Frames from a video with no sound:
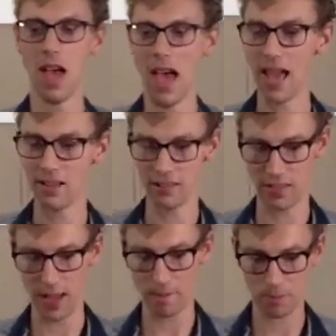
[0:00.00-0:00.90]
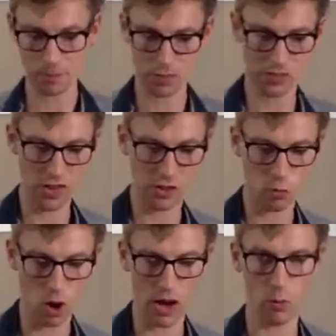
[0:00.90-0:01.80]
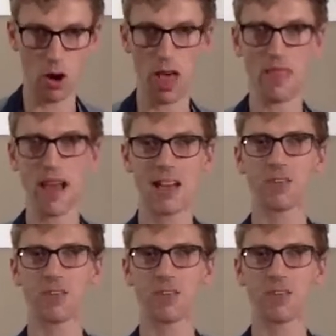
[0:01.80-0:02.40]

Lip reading: headset. so this wider one, and that's